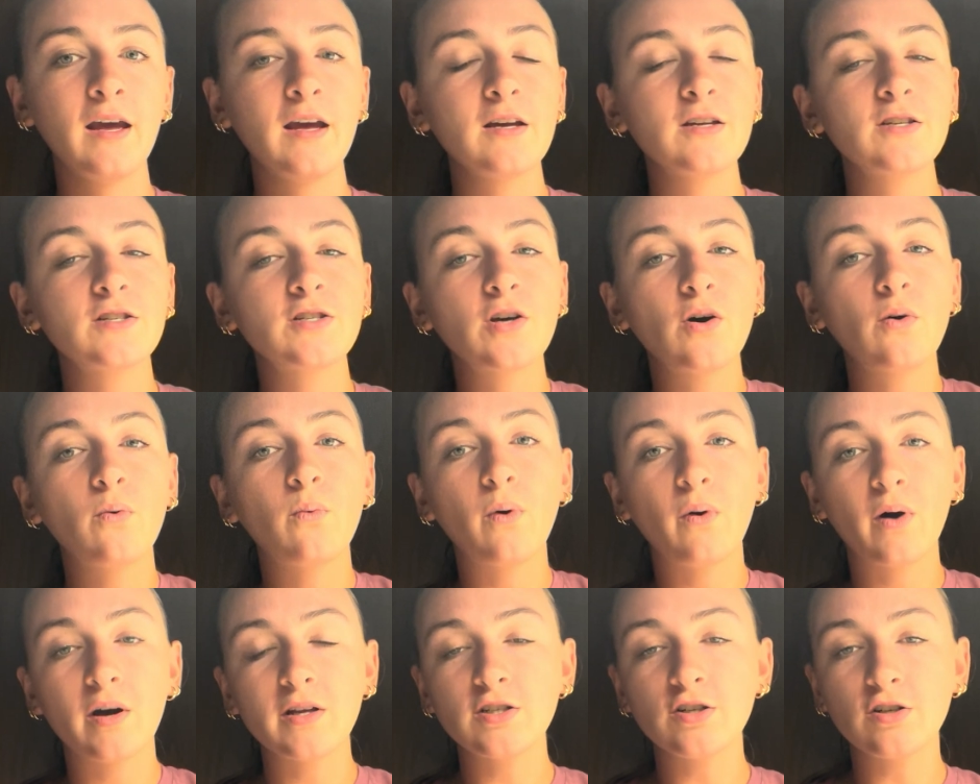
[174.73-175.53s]
So
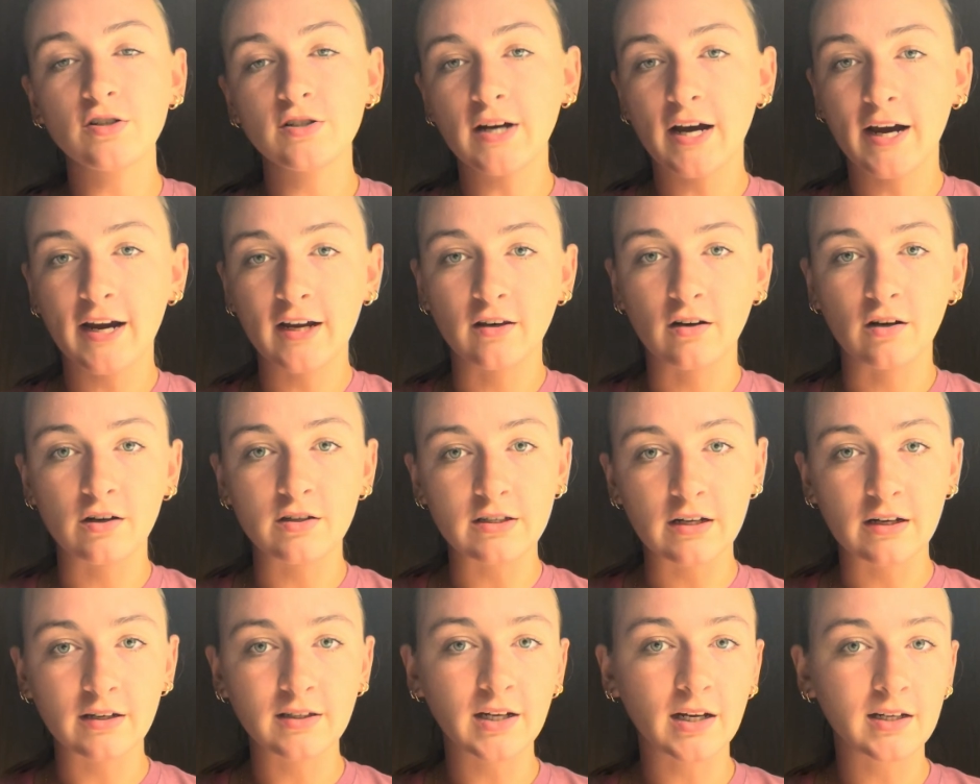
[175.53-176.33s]
what's your
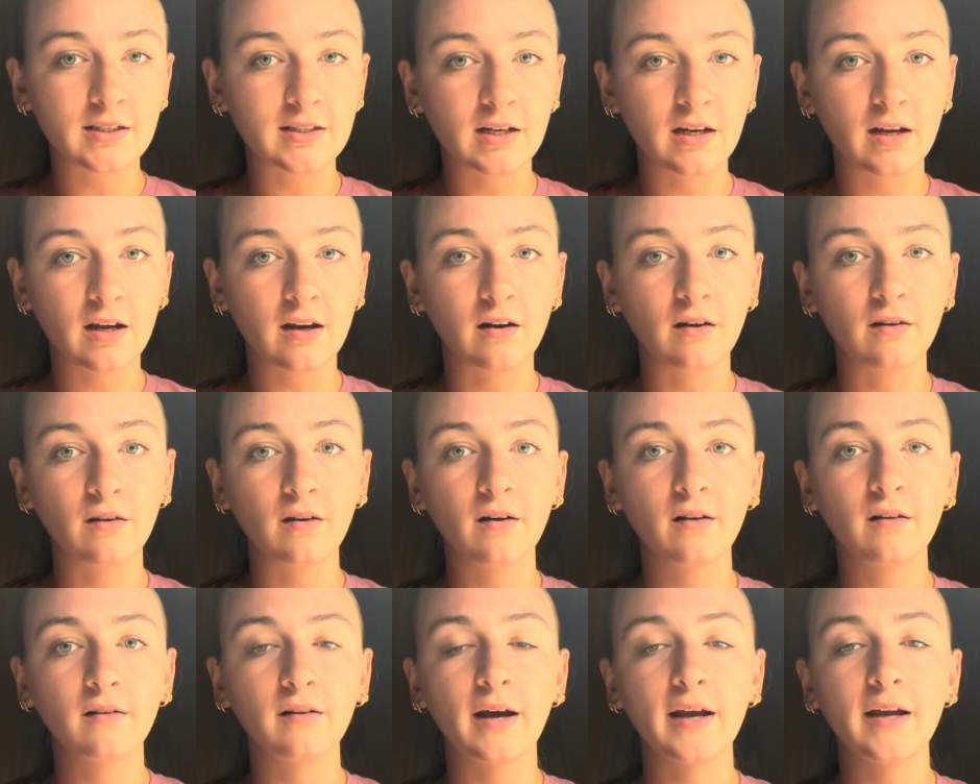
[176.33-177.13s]
diagnostic testing going to
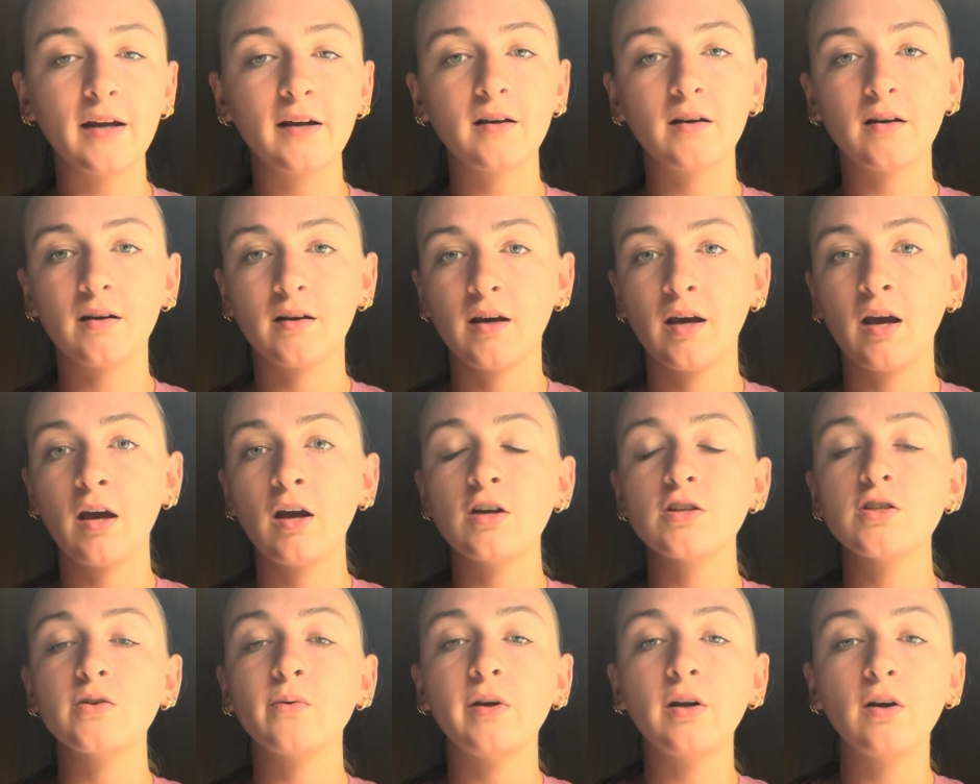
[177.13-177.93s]
look like?
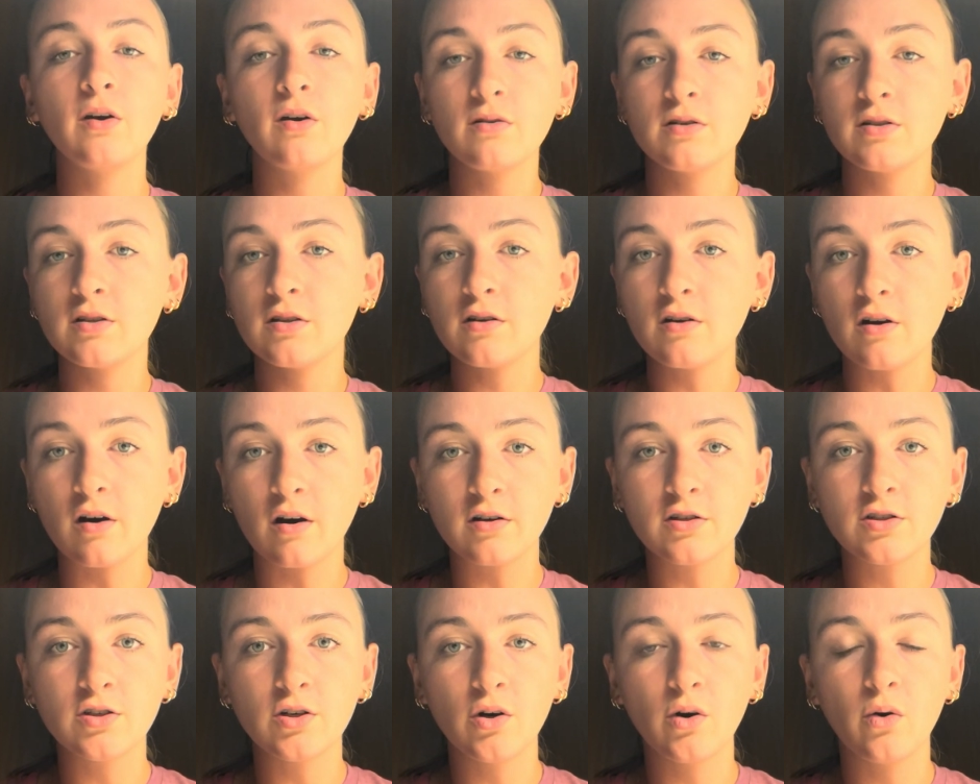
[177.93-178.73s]
So when you go to the
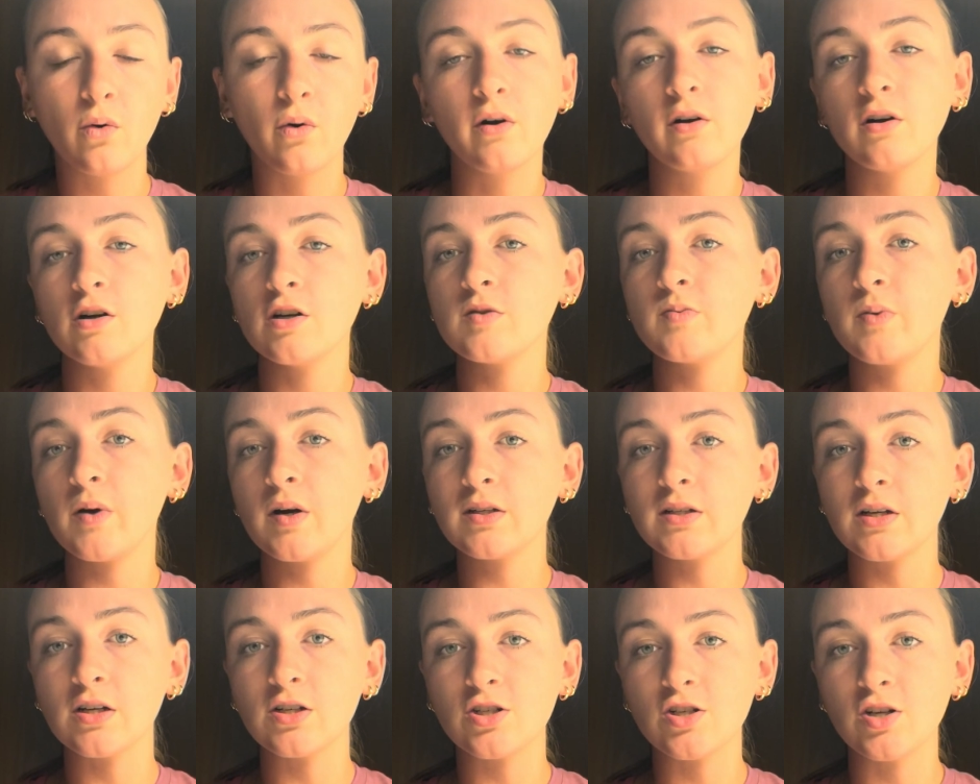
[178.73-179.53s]
doctor or nurse
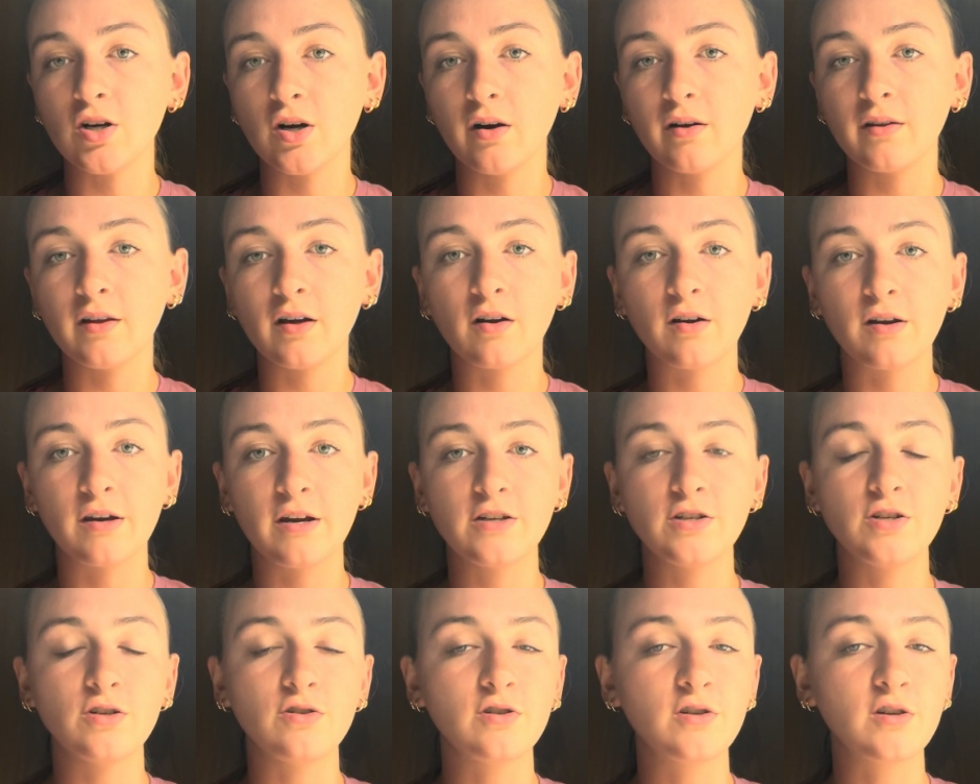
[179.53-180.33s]
practitioner, they're going to
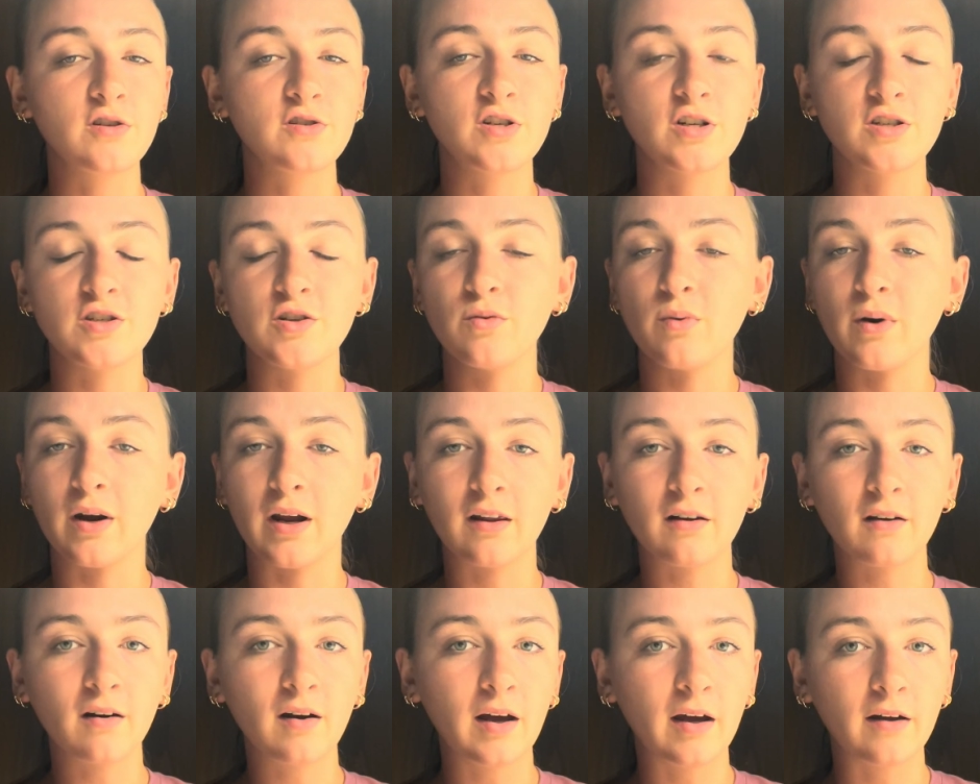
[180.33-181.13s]
do just a
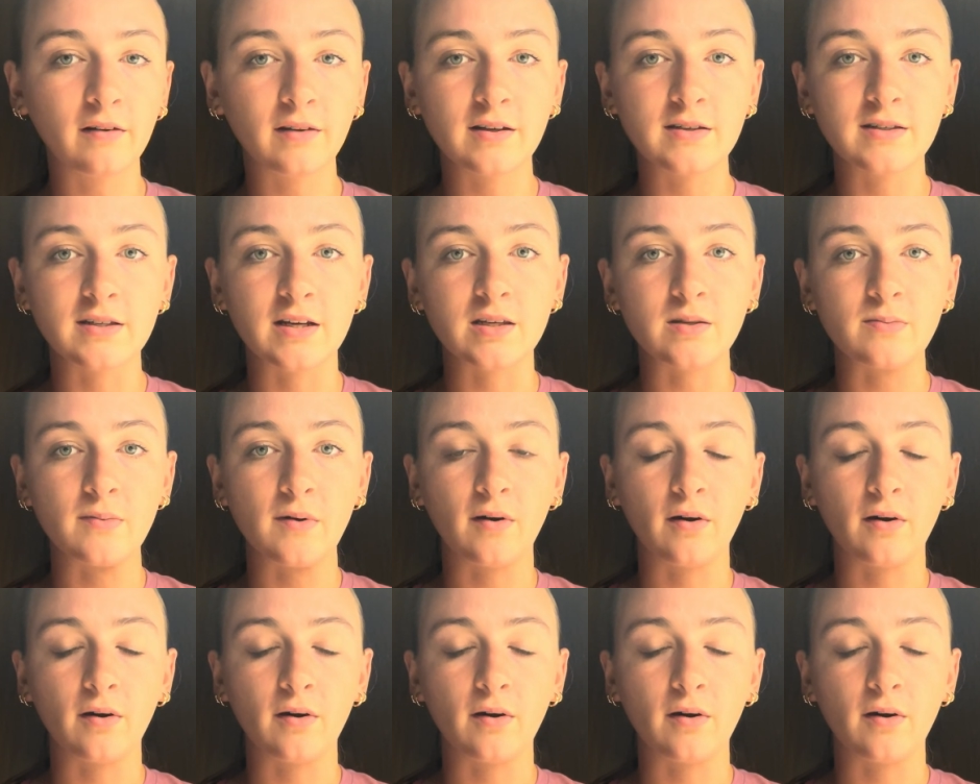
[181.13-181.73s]
regular health assessment